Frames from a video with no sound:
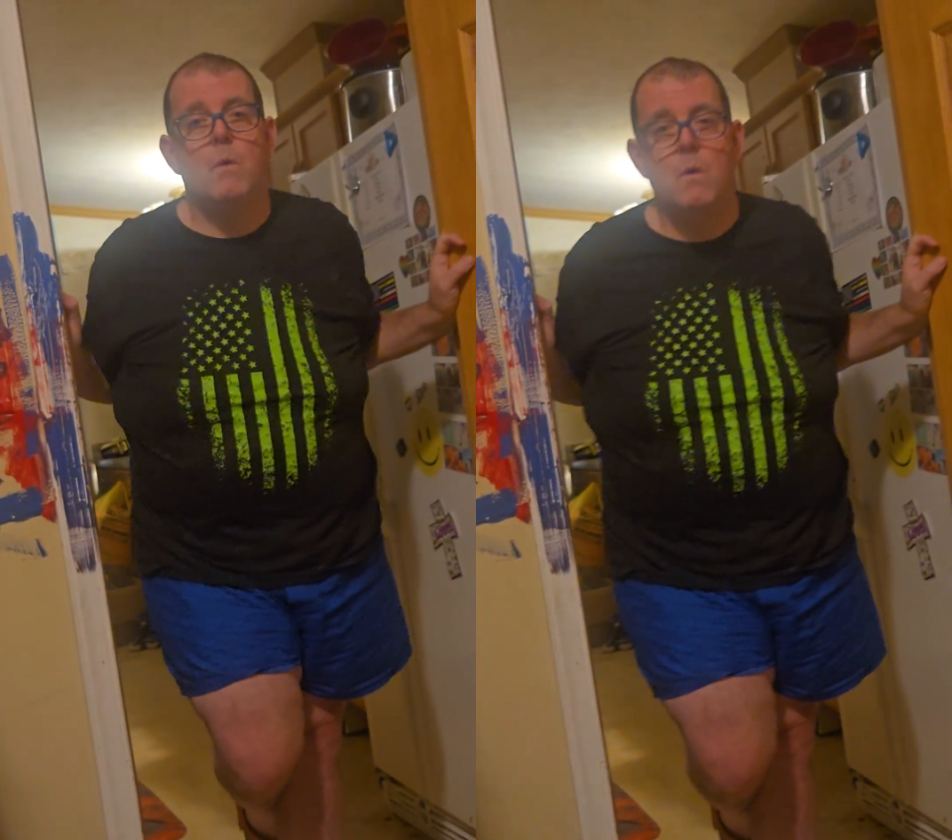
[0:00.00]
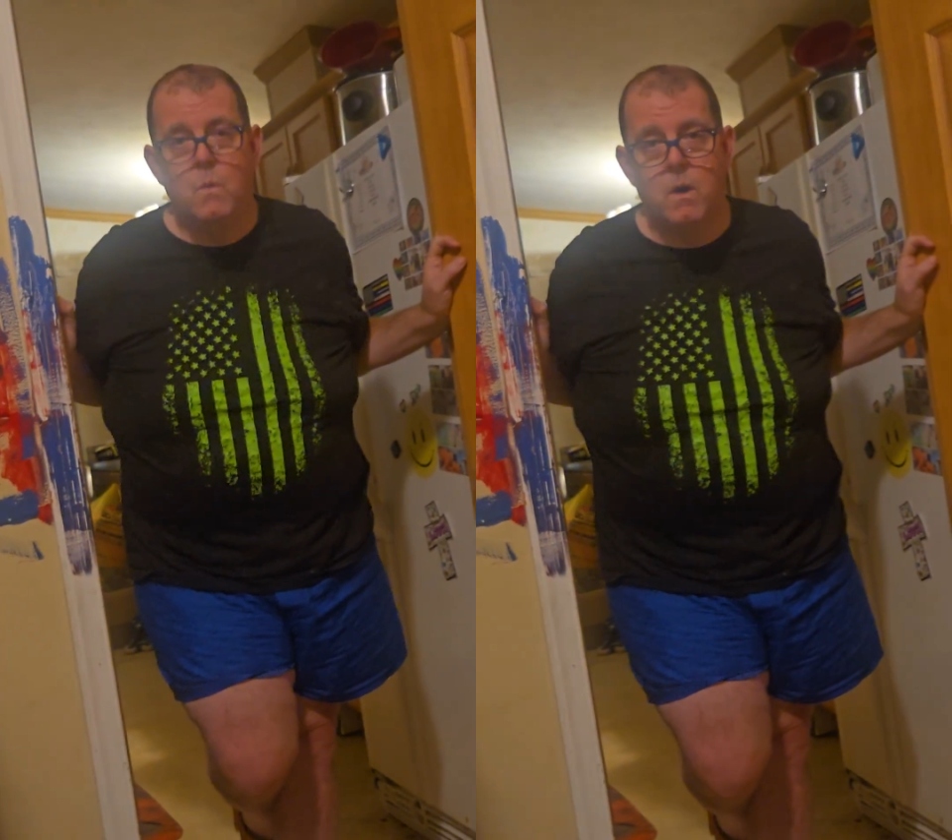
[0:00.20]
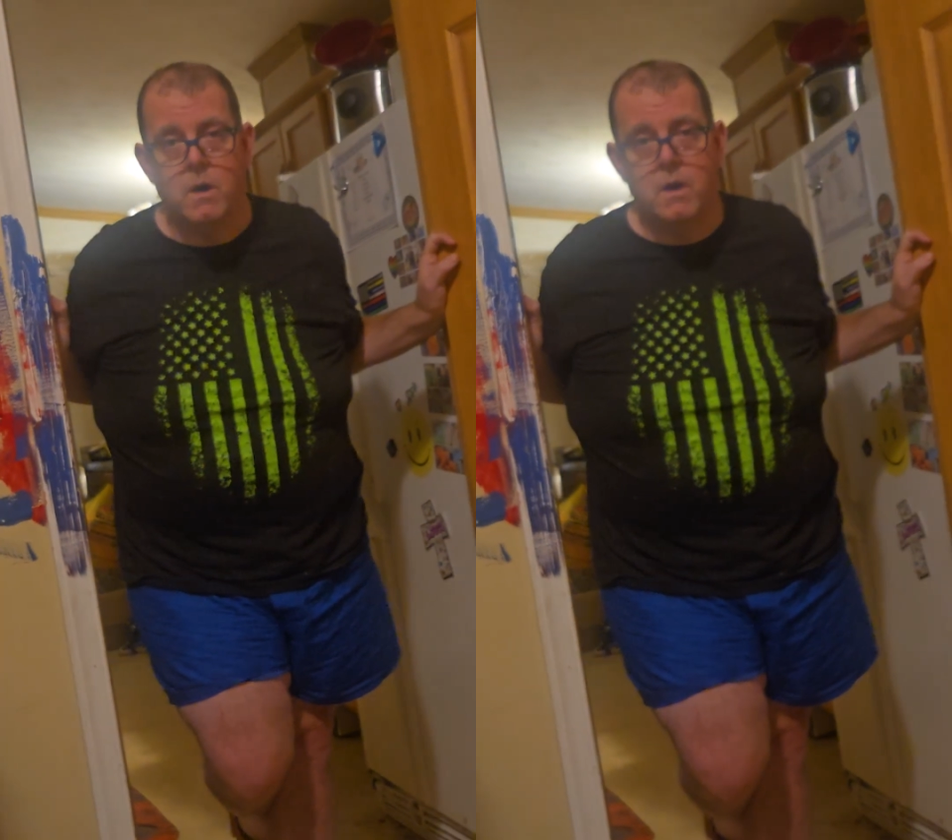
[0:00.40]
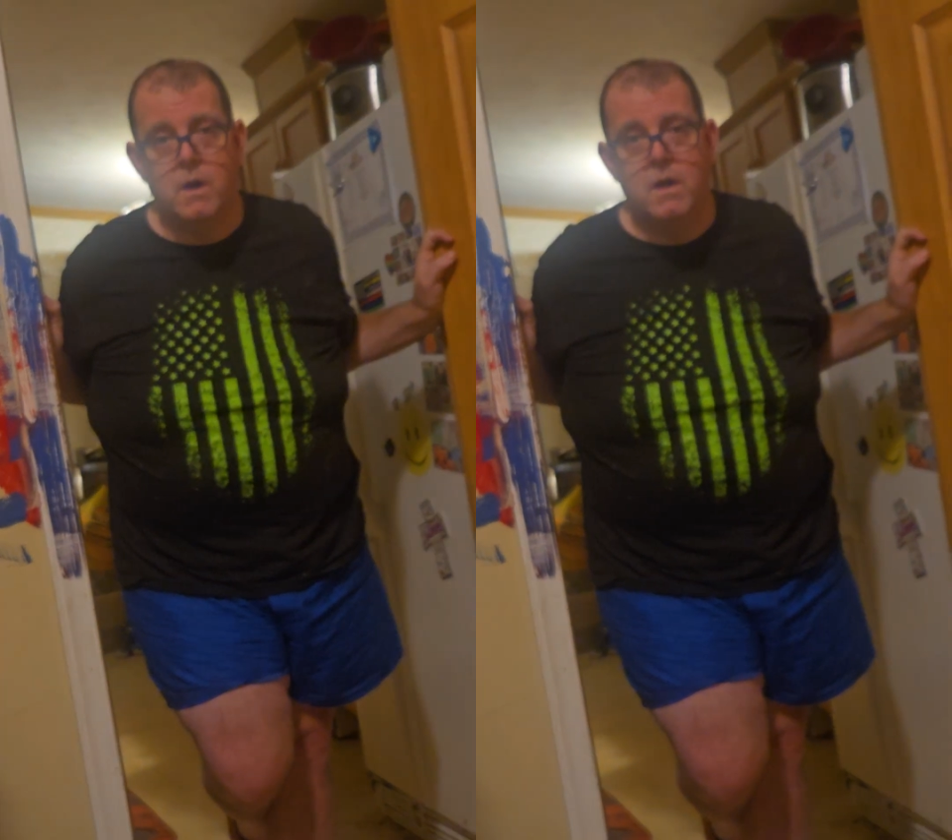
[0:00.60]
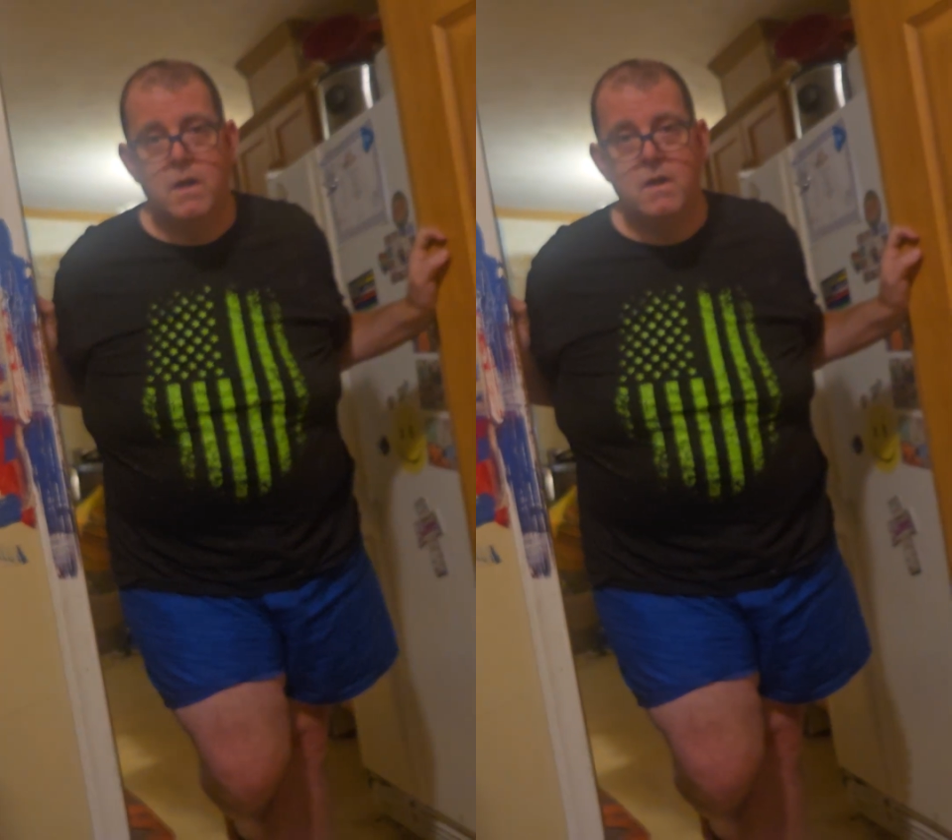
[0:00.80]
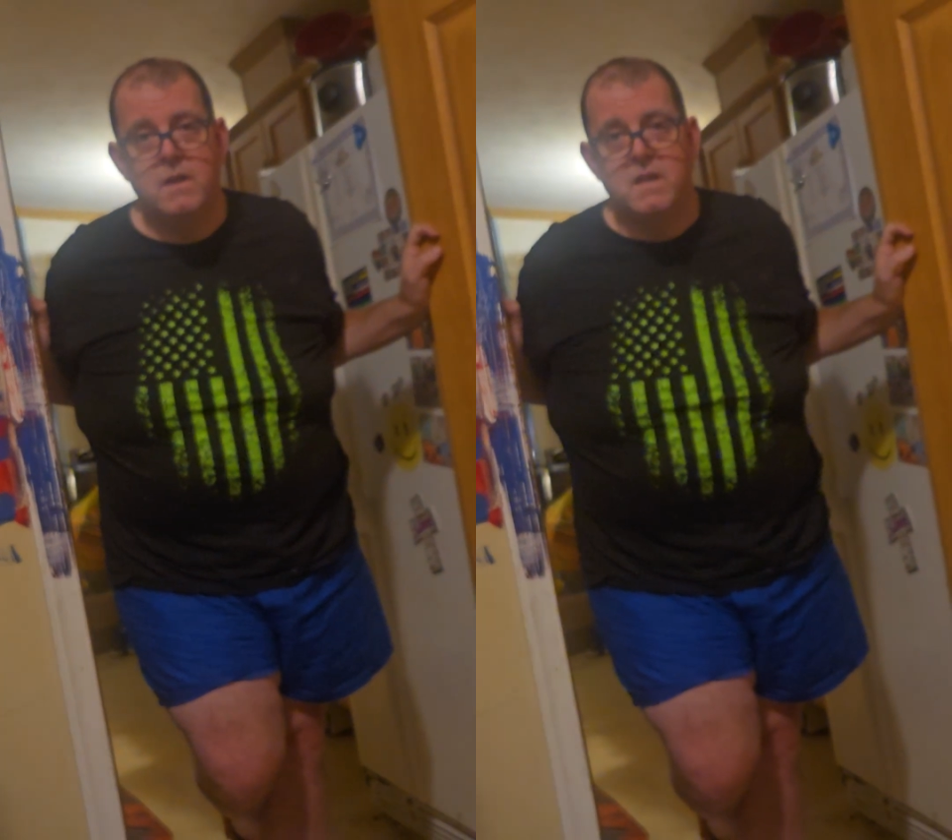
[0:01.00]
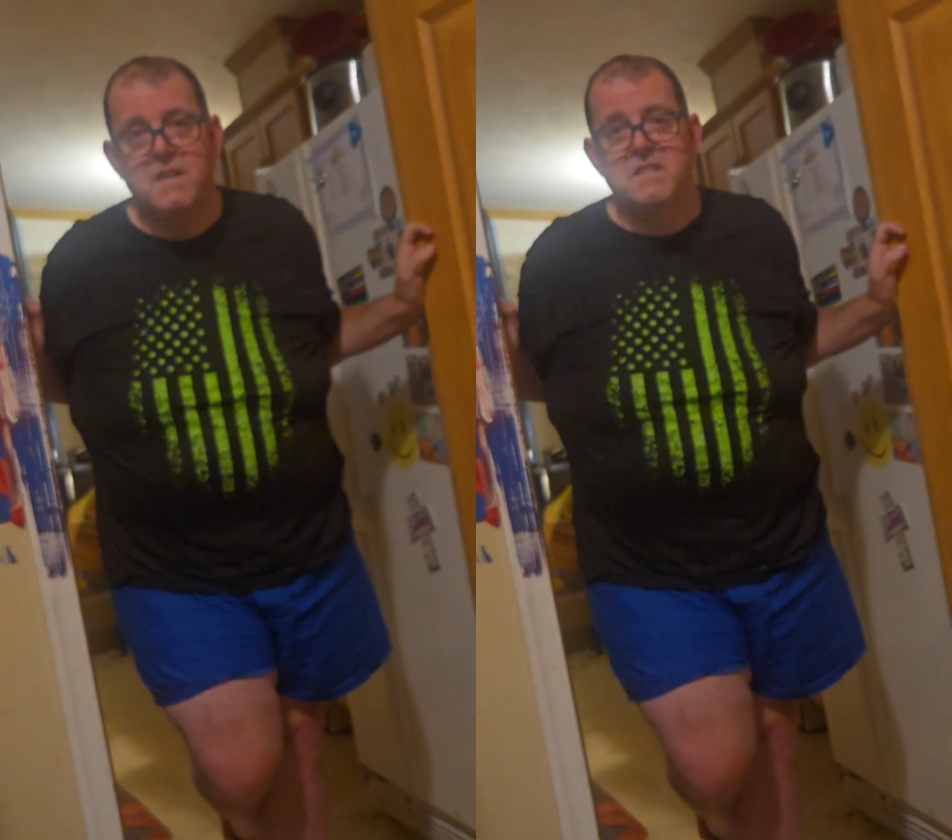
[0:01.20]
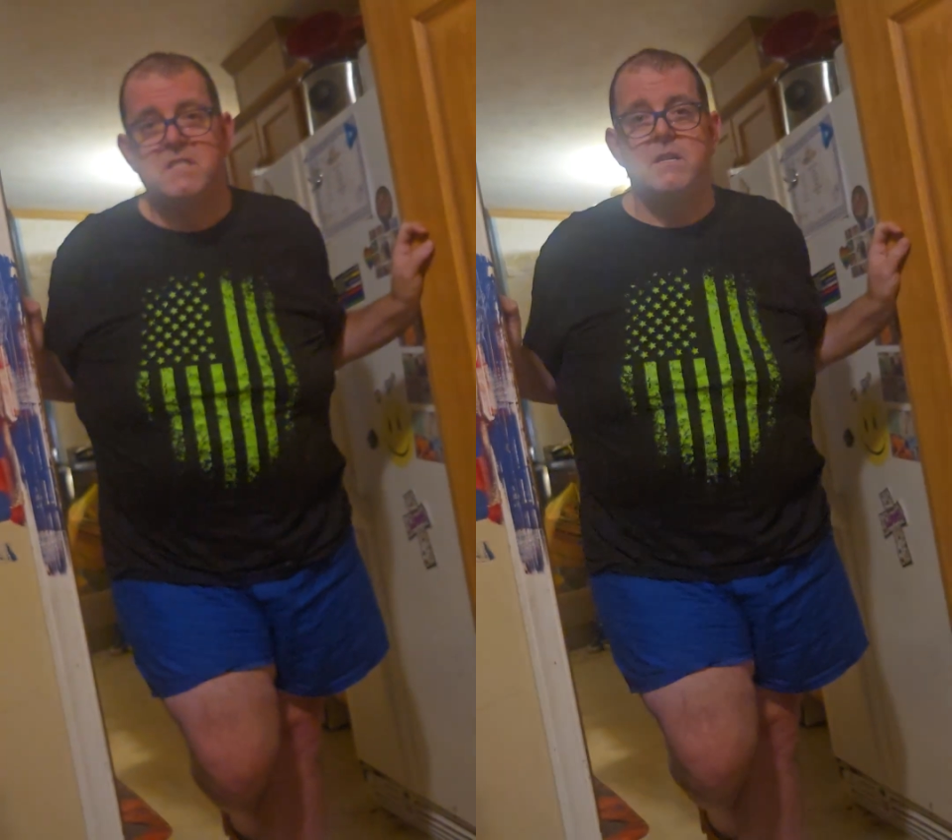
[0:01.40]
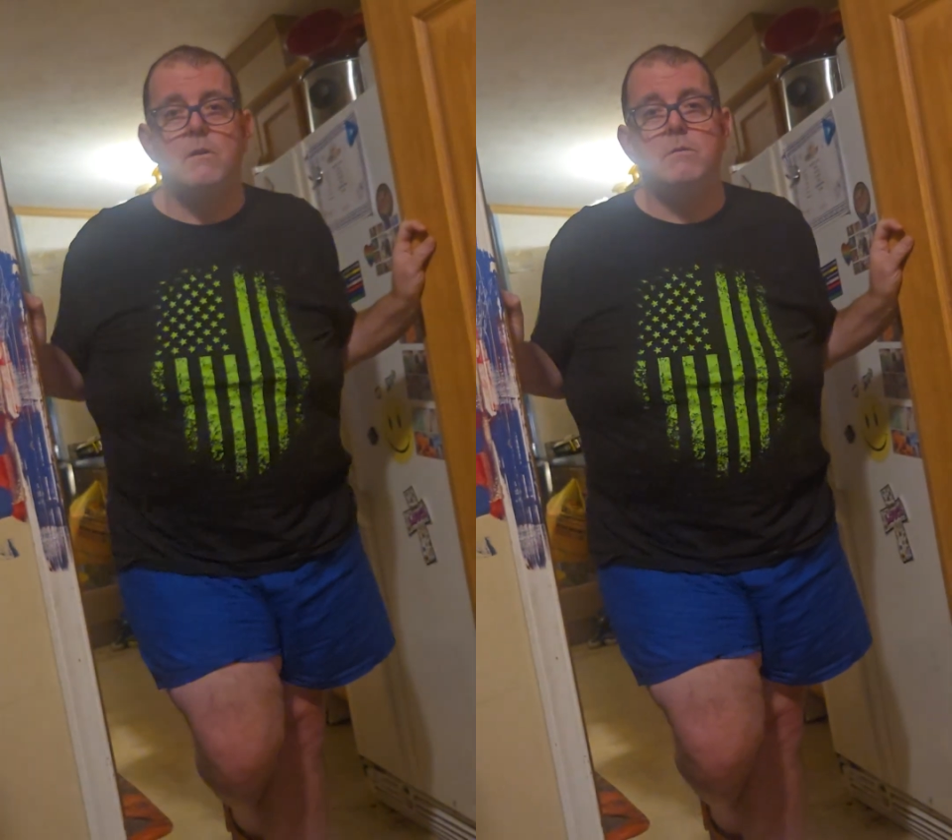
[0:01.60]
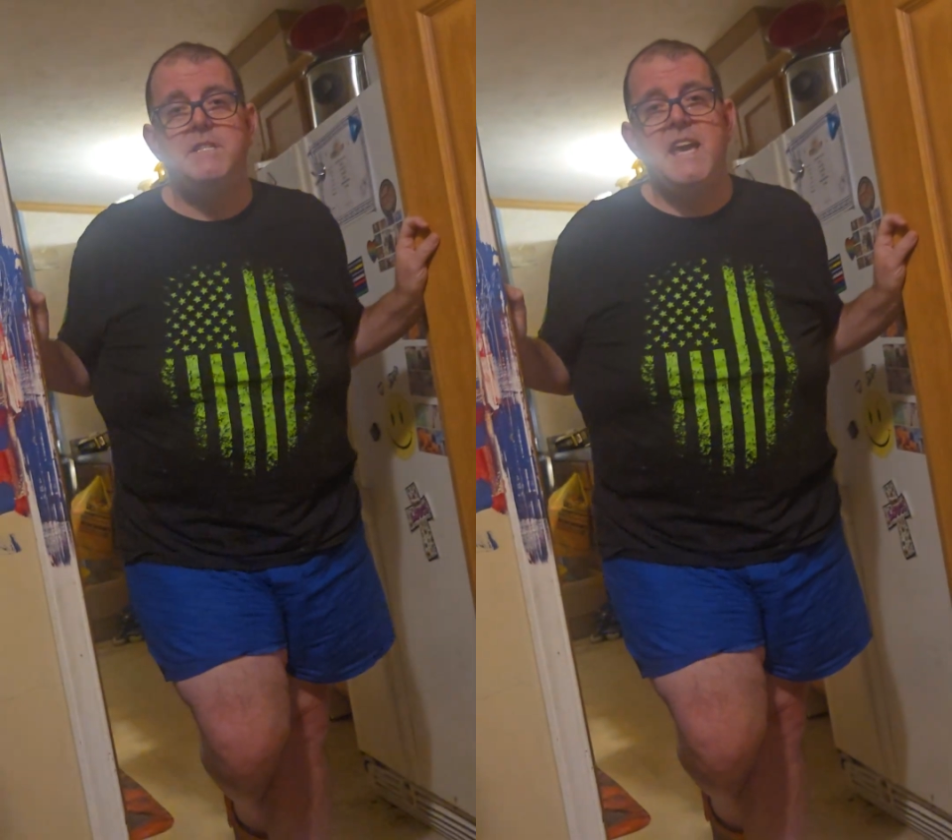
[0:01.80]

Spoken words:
it won't work. So